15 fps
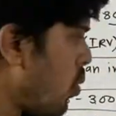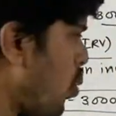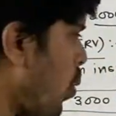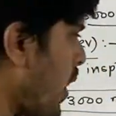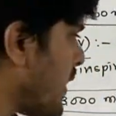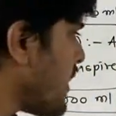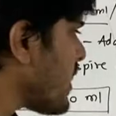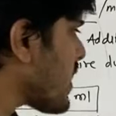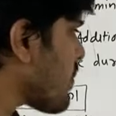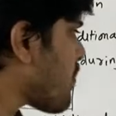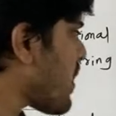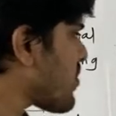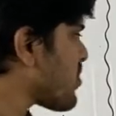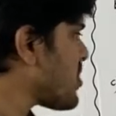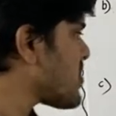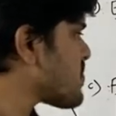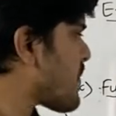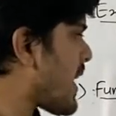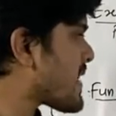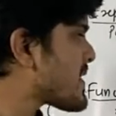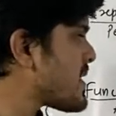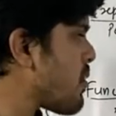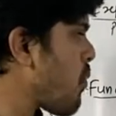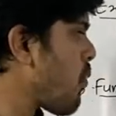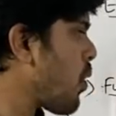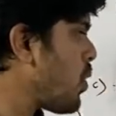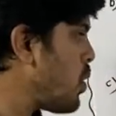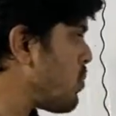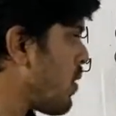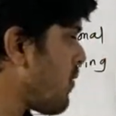Vital capacity is maximum
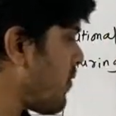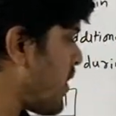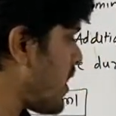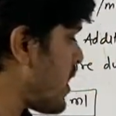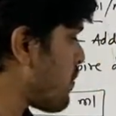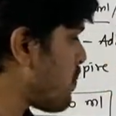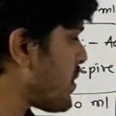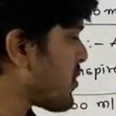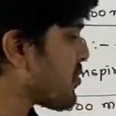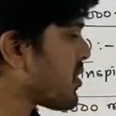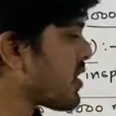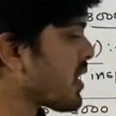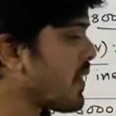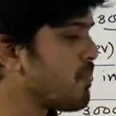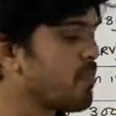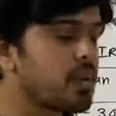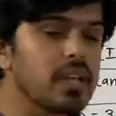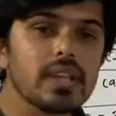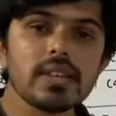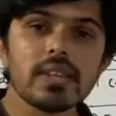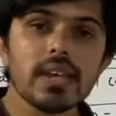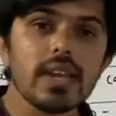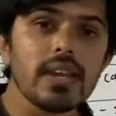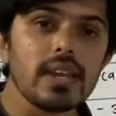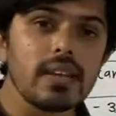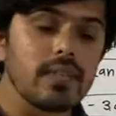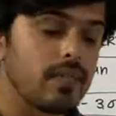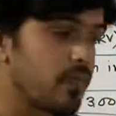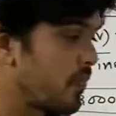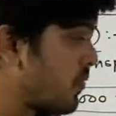volume of air person can breathe
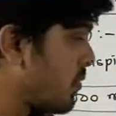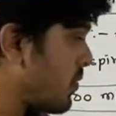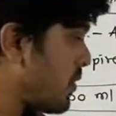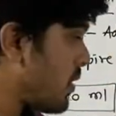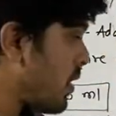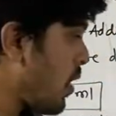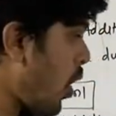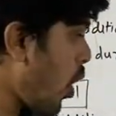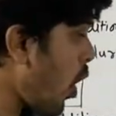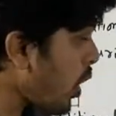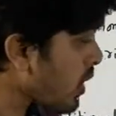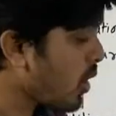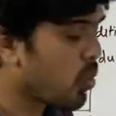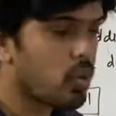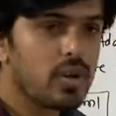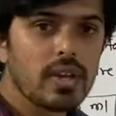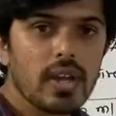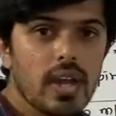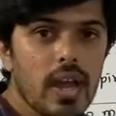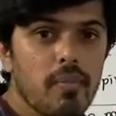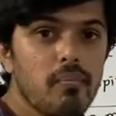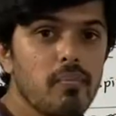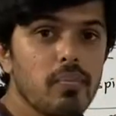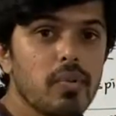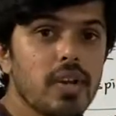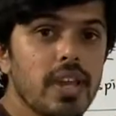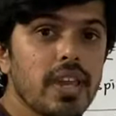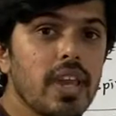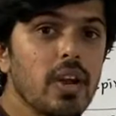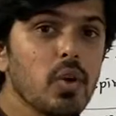in or out. I am
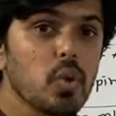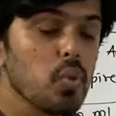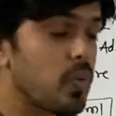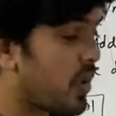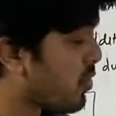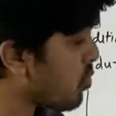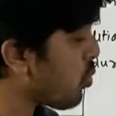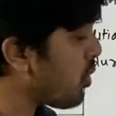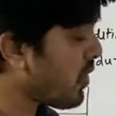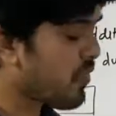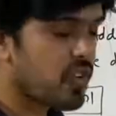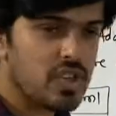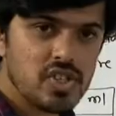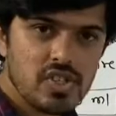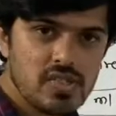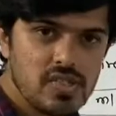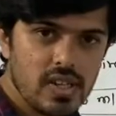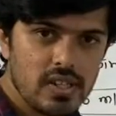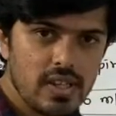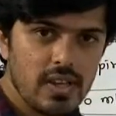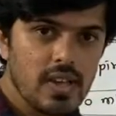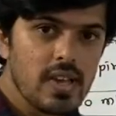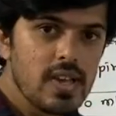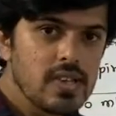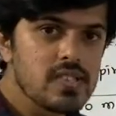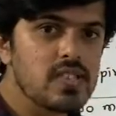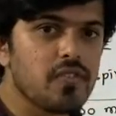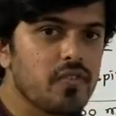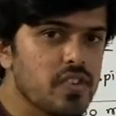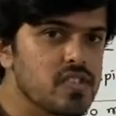taking two ways, two definitions are there.
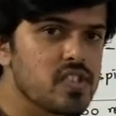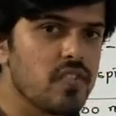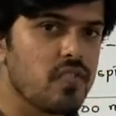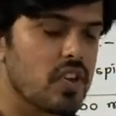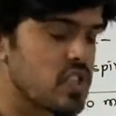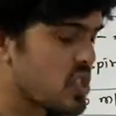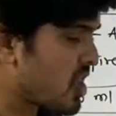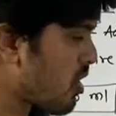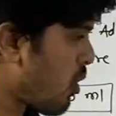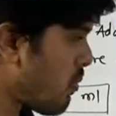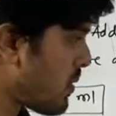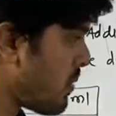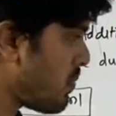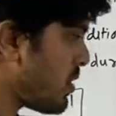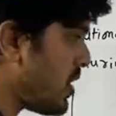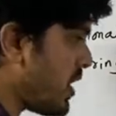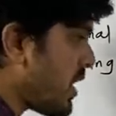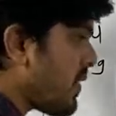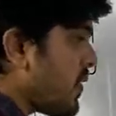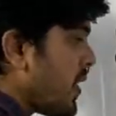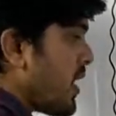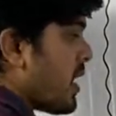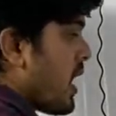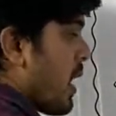See, first definition how I am reading.